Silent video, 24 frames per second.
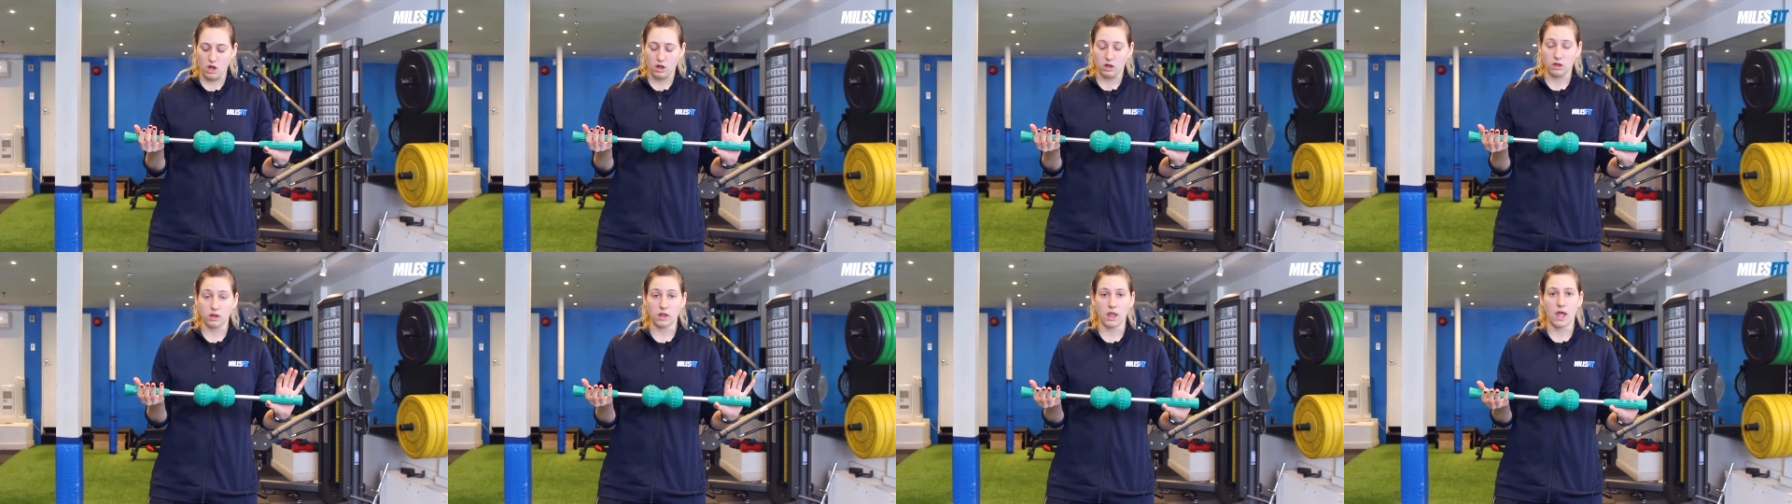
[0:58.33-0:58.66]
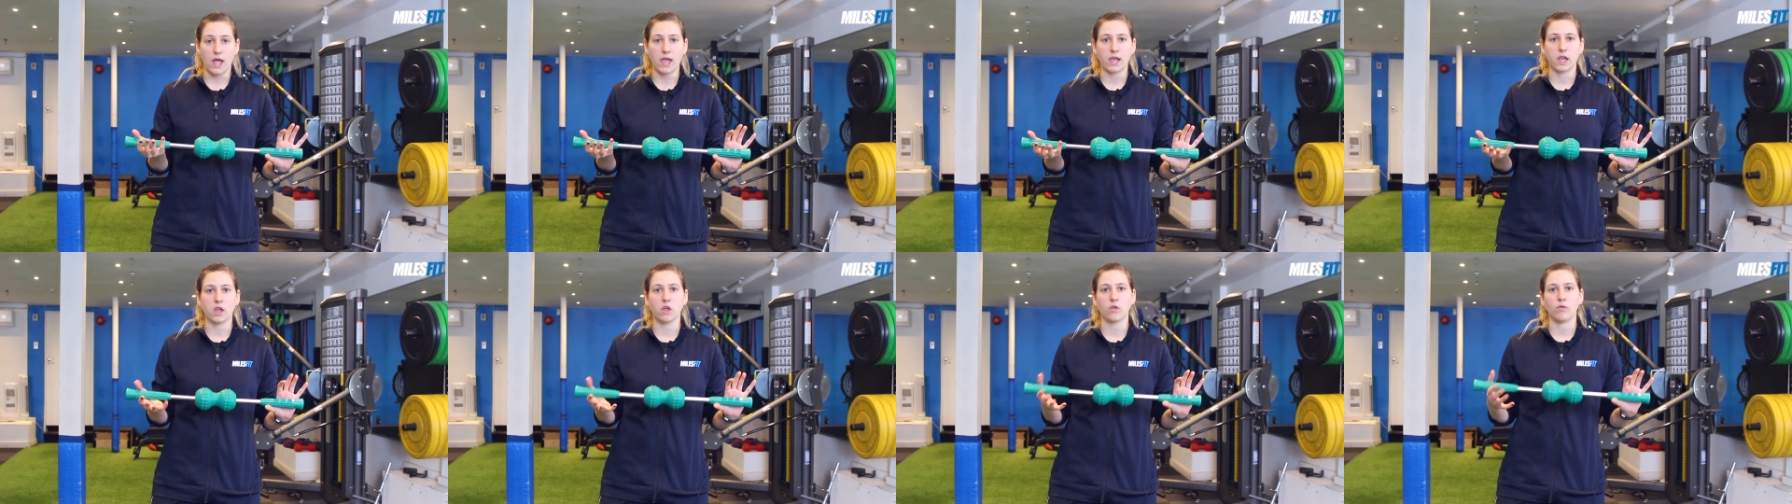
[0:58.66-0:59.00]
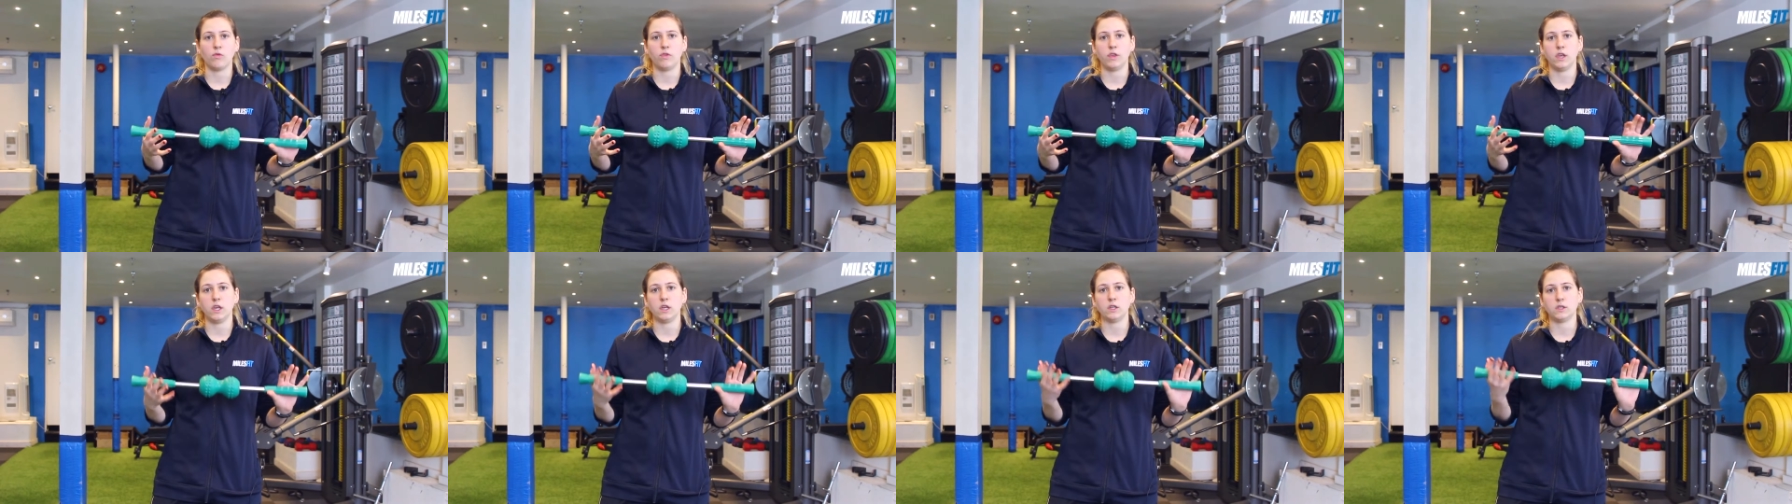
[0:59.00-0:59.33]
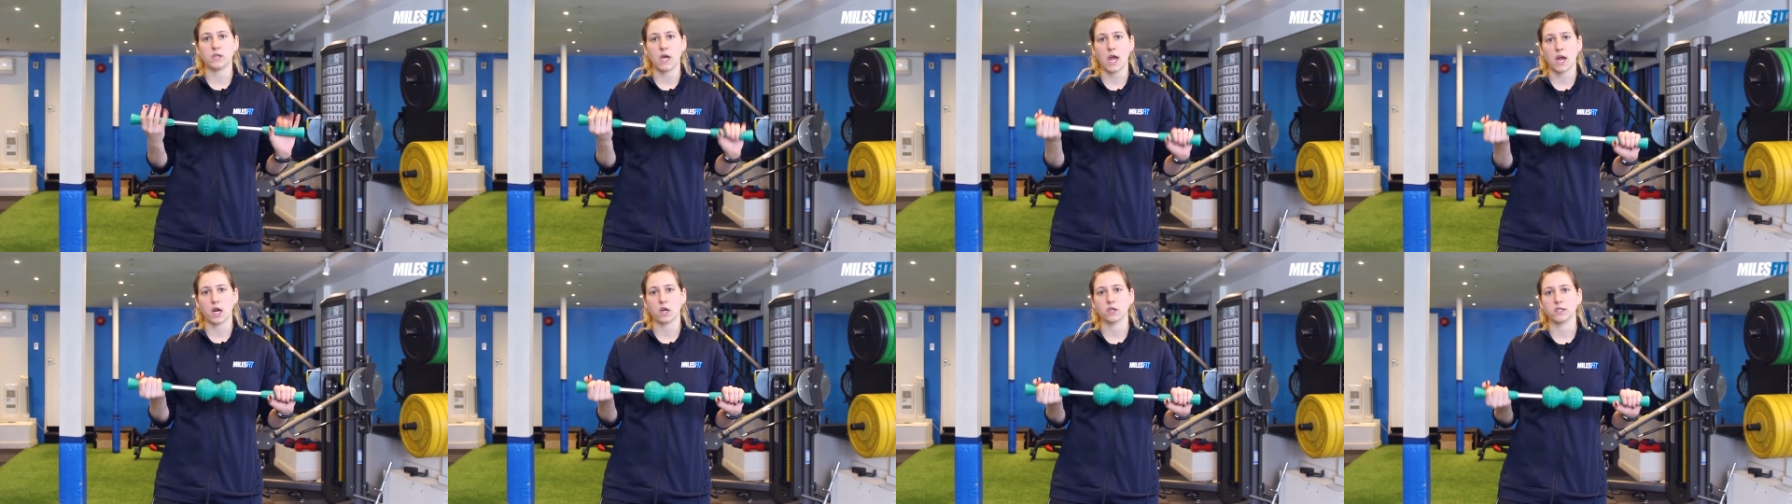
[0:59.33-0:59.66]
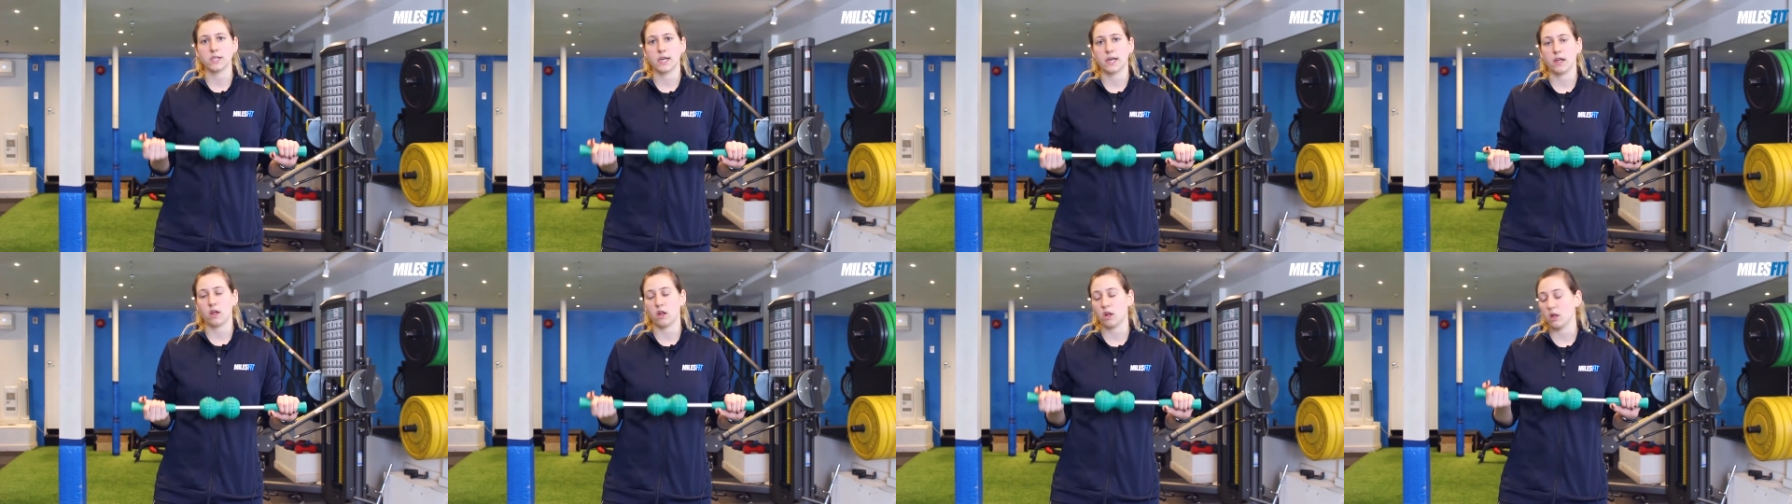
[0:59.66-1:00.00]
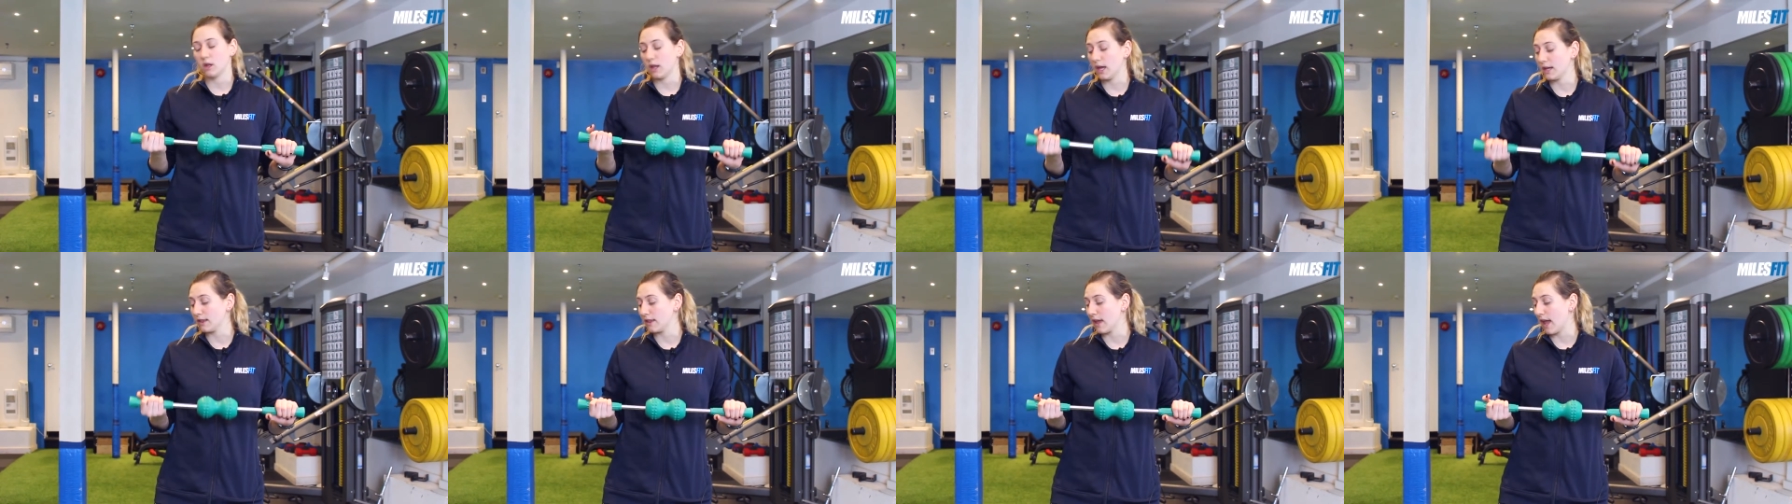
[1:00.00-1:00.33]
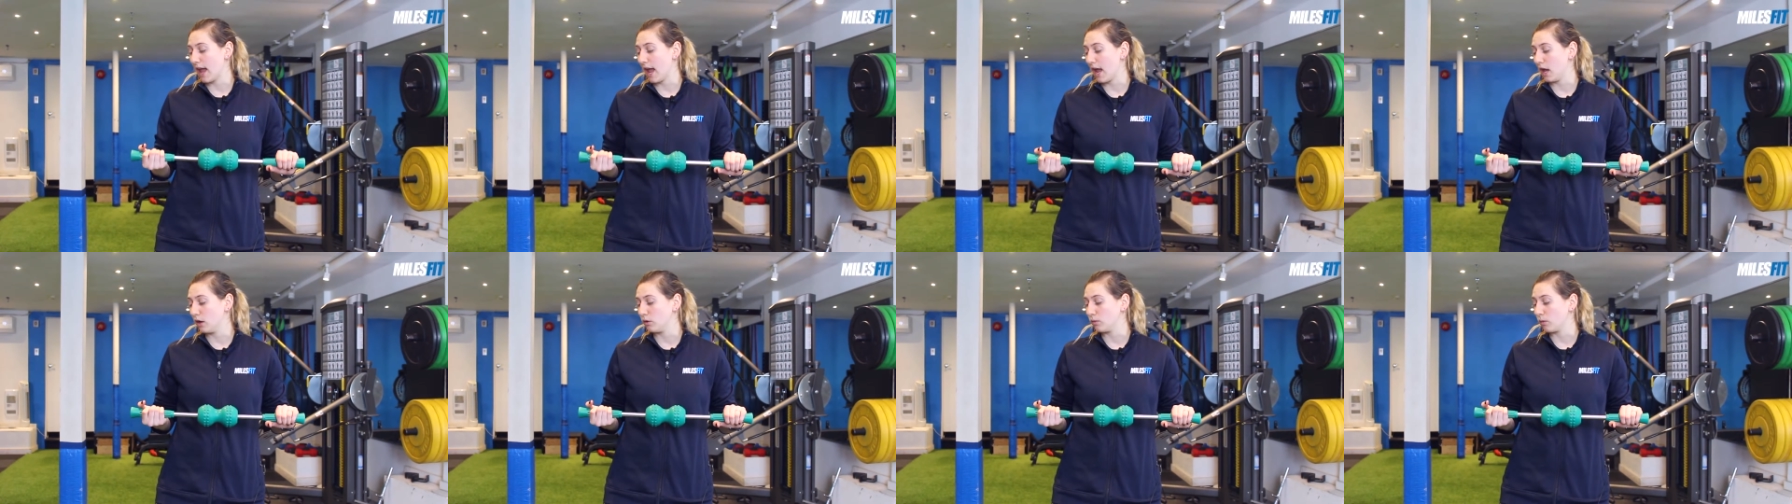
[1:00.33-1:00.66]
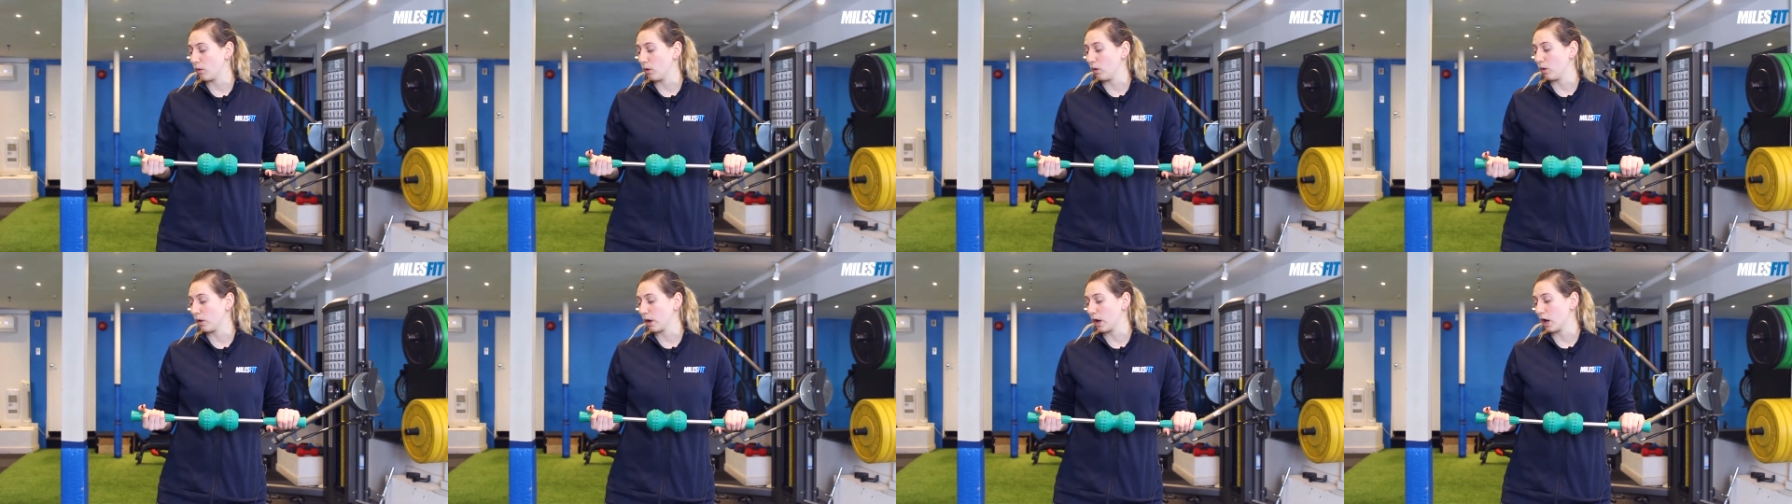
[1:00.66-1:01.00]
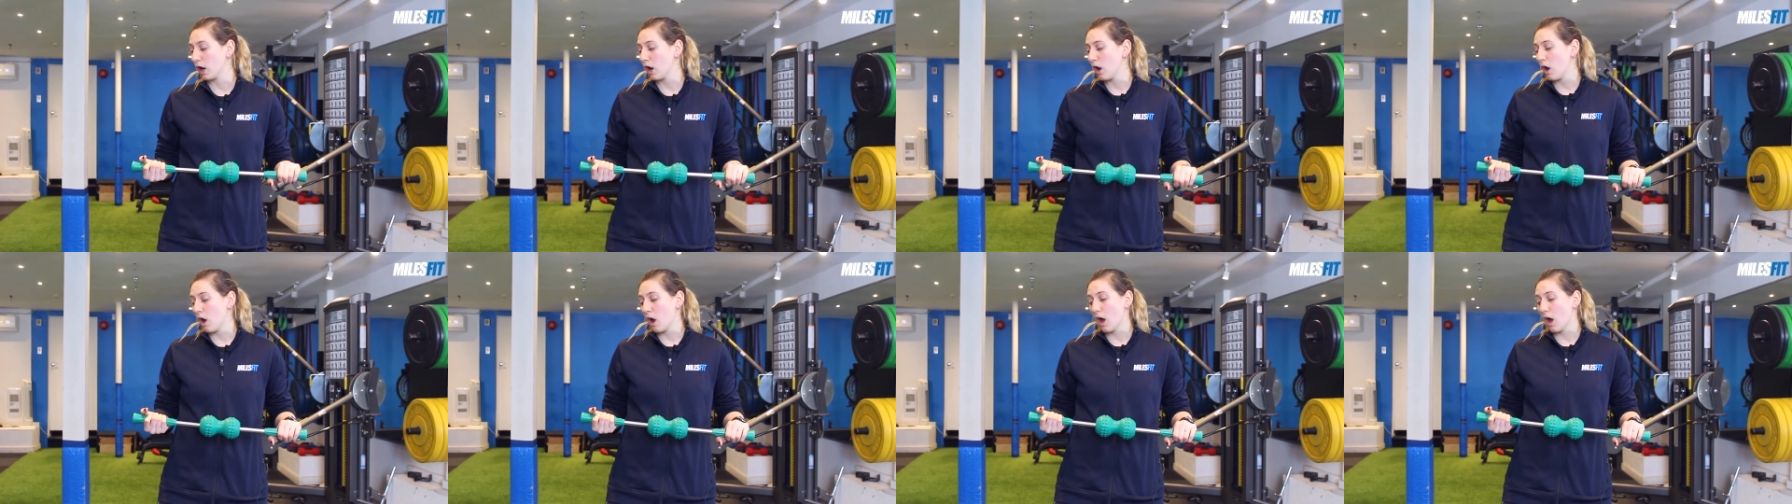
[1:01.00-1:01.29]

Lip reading: like the tiger tail or like the hand roller